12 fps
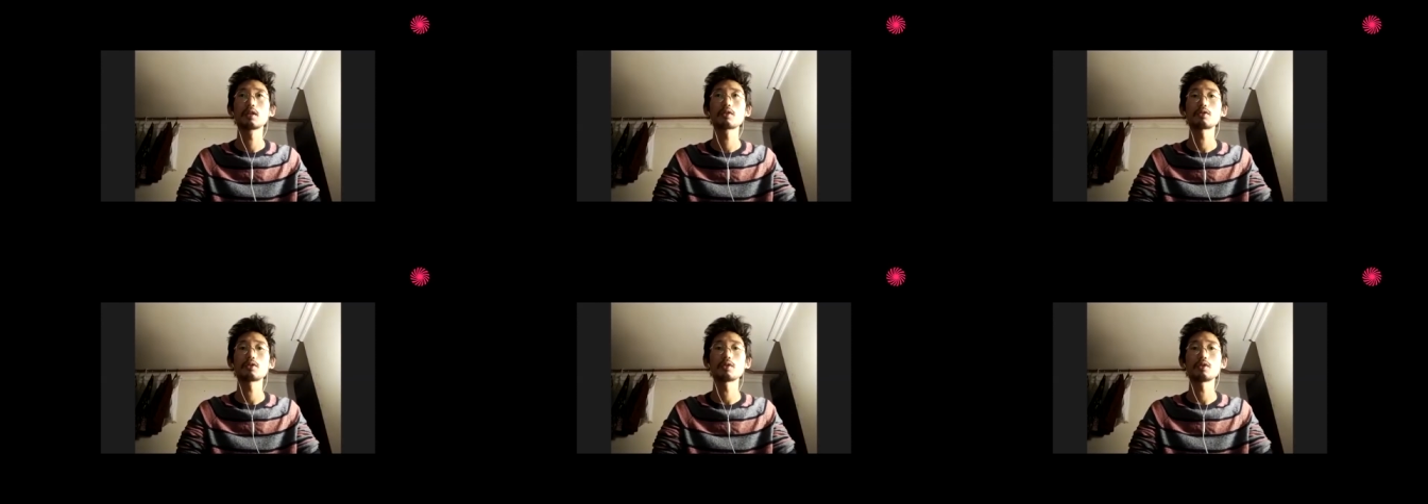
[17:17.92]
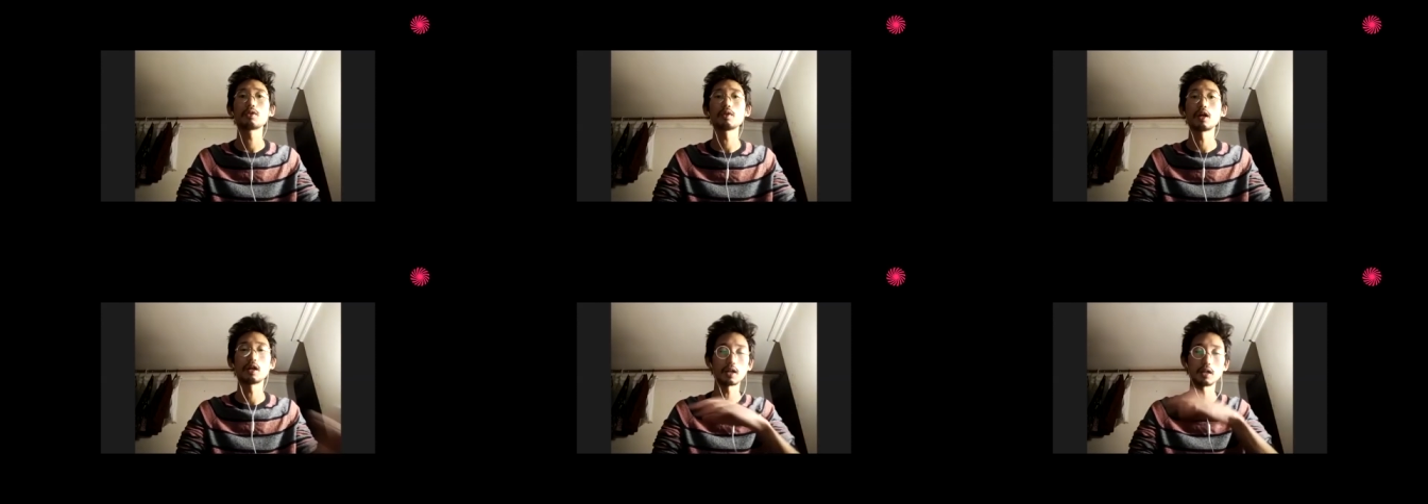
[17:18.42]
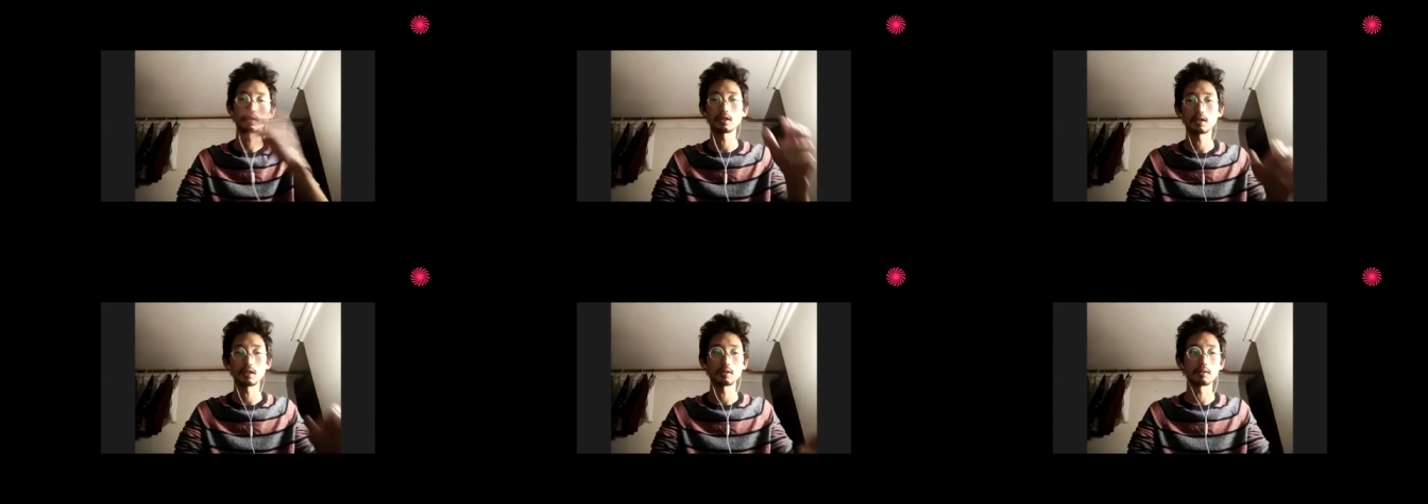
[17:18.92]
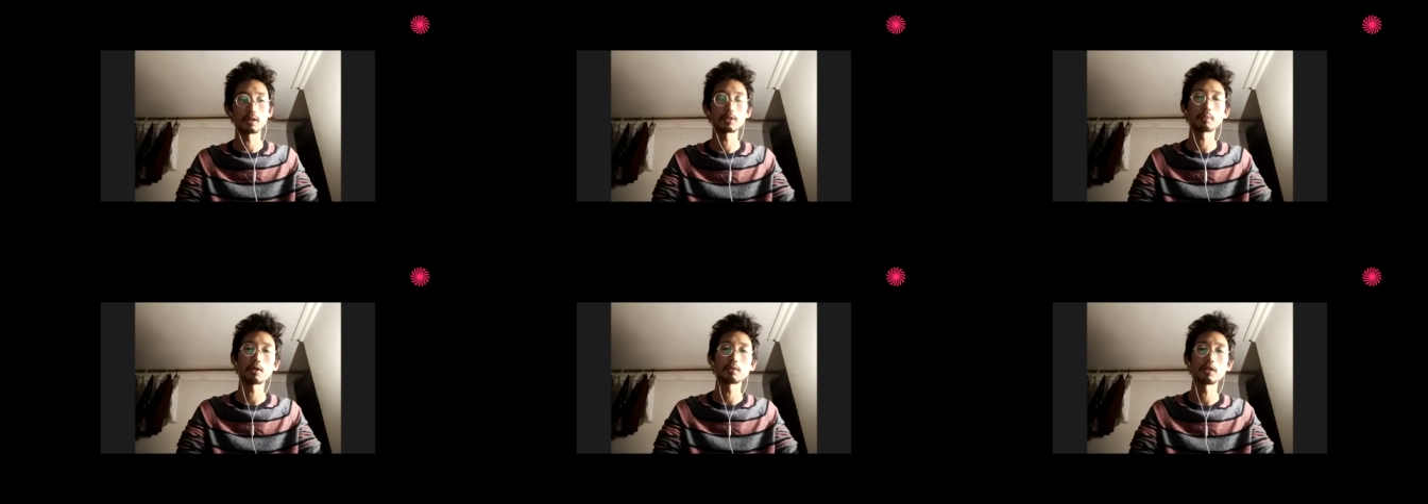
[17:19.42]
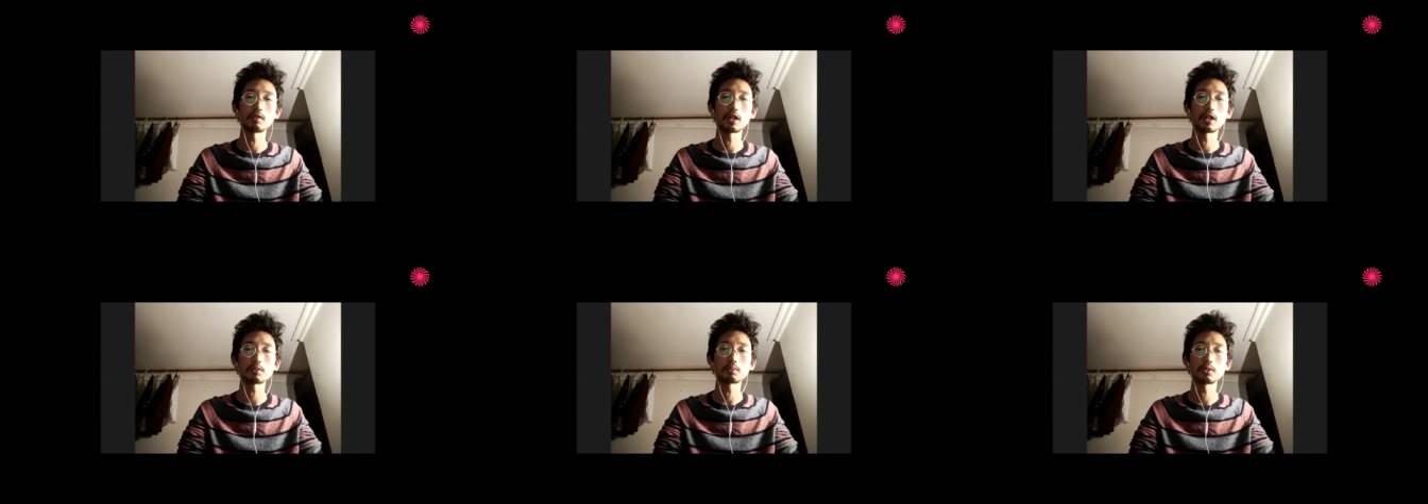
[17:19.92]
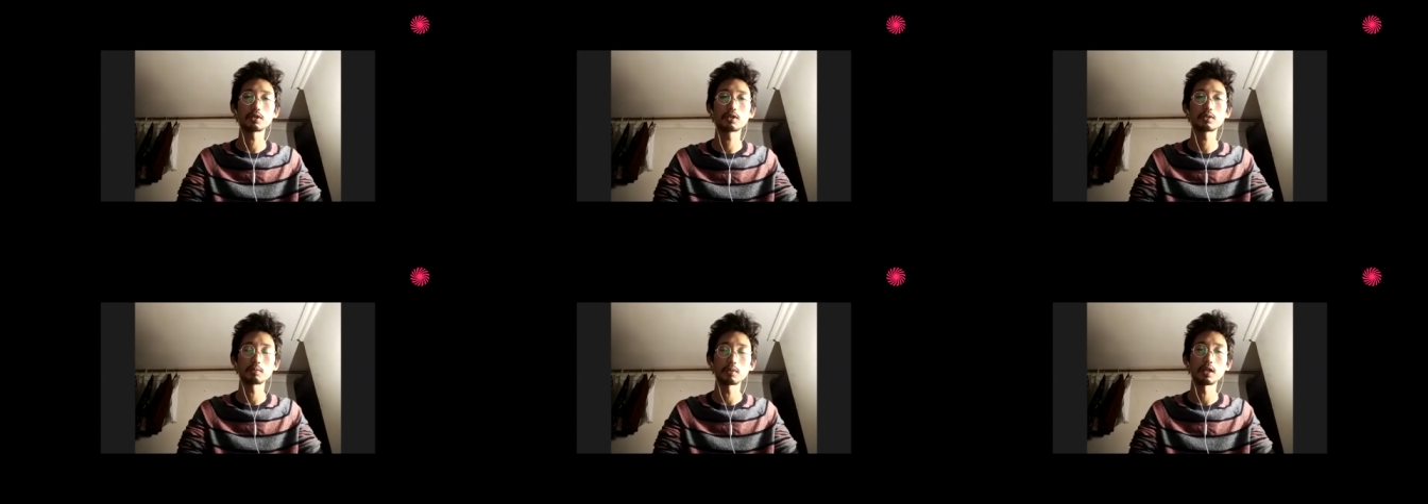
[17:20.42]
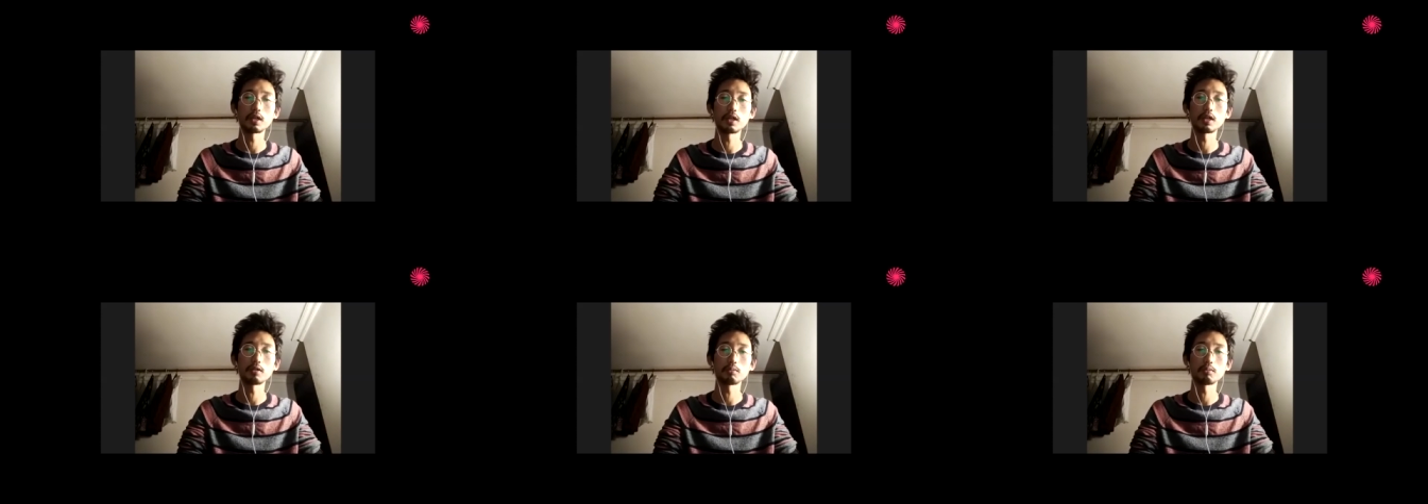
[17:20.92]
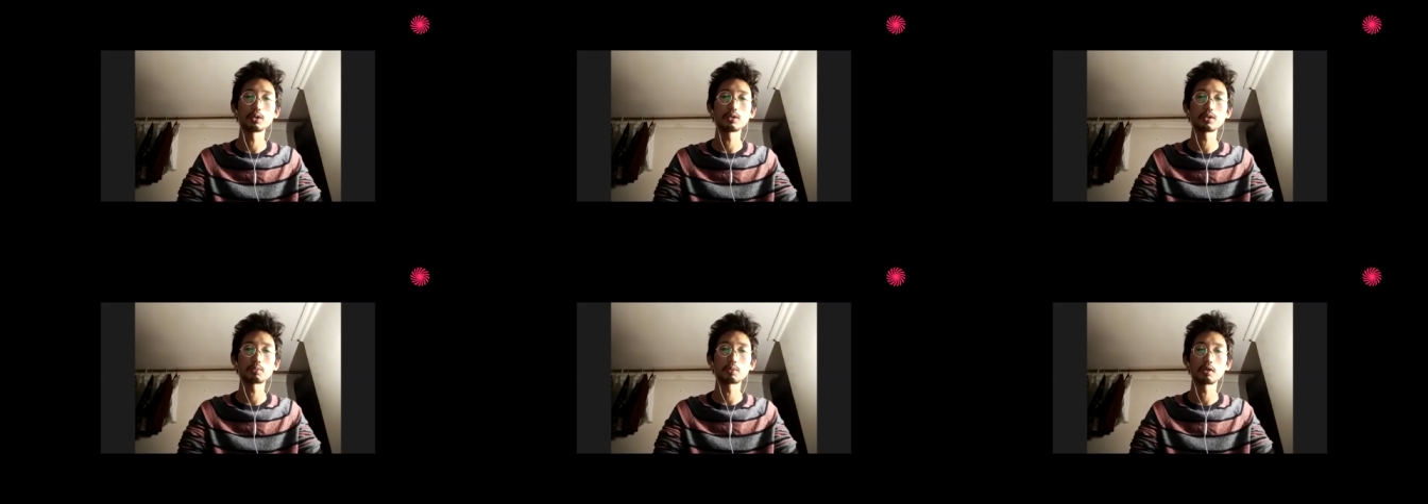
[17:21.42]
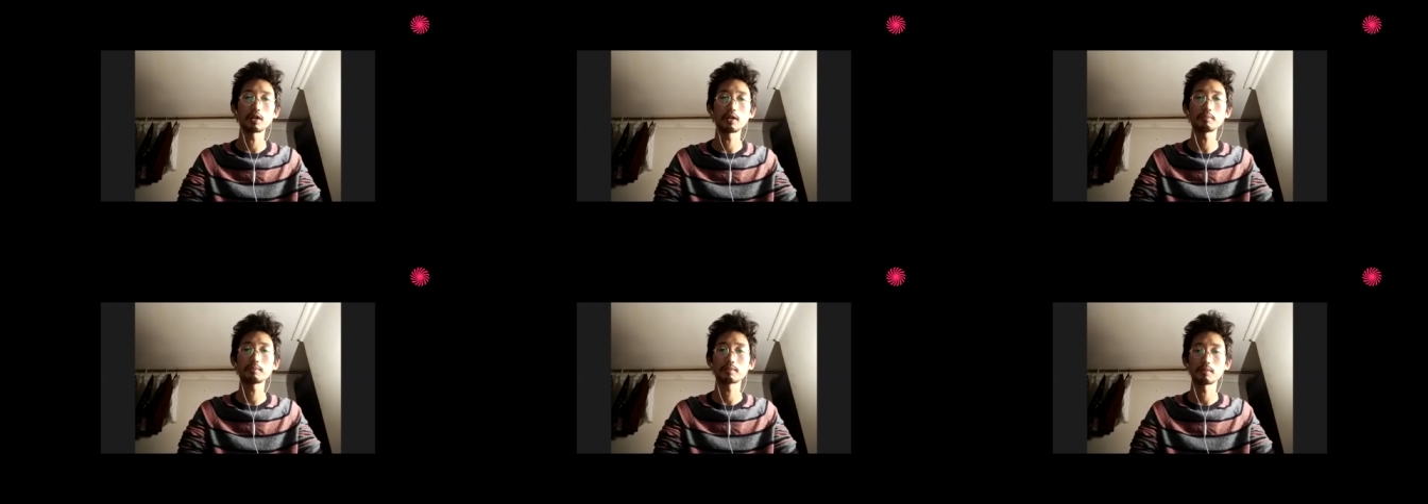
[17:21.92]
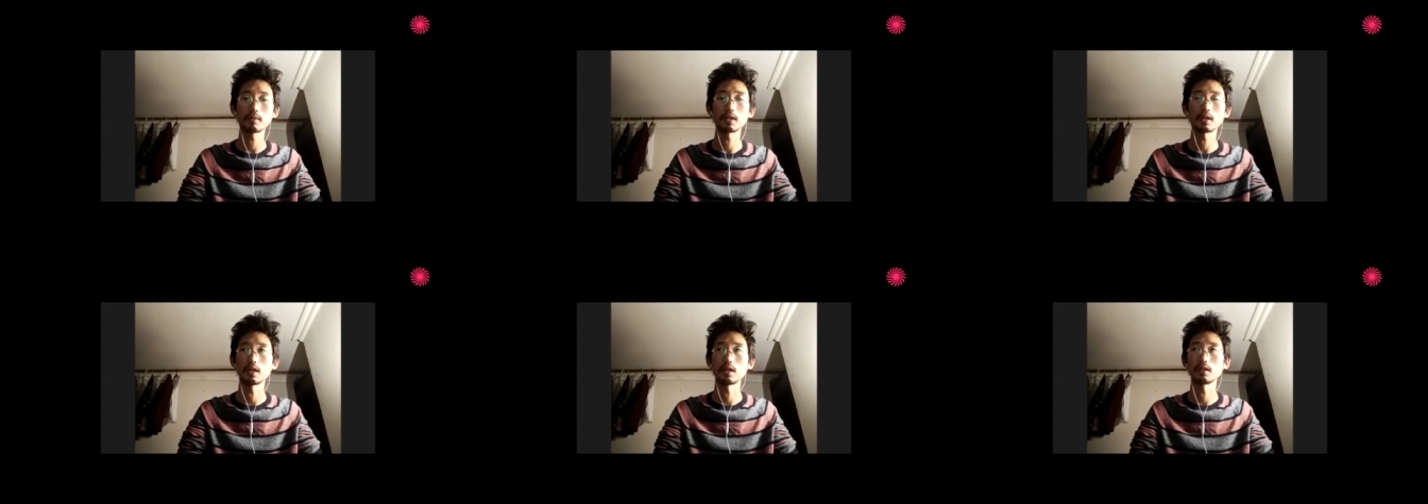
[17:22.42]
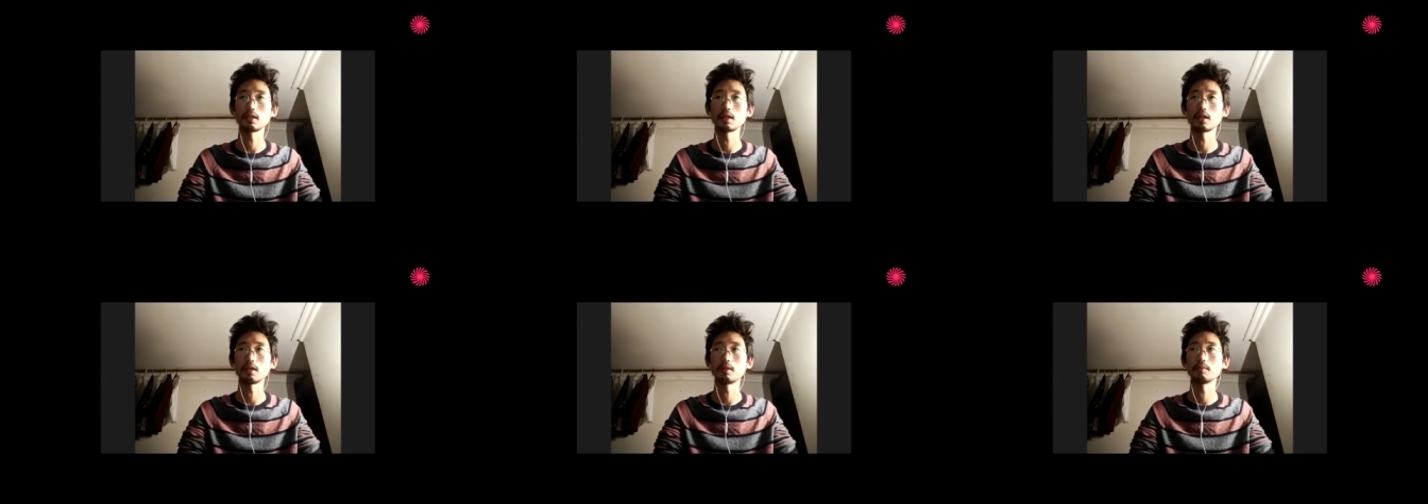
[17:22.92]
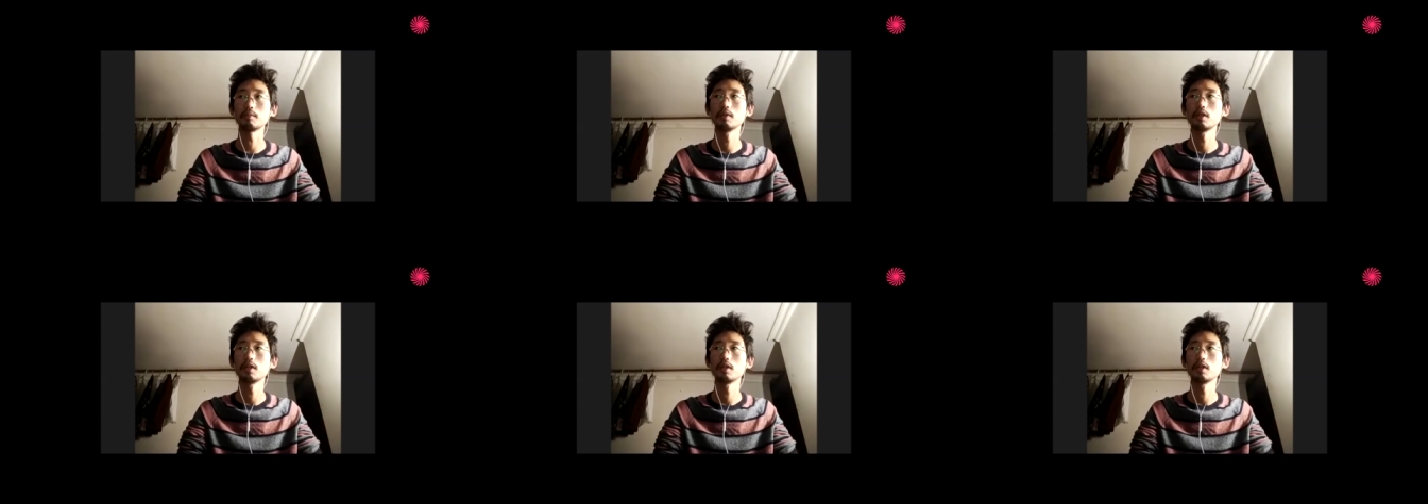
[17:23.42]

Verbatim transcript: through, uh, as, a, as part of the Erasmus uh, Mundus program. And, um,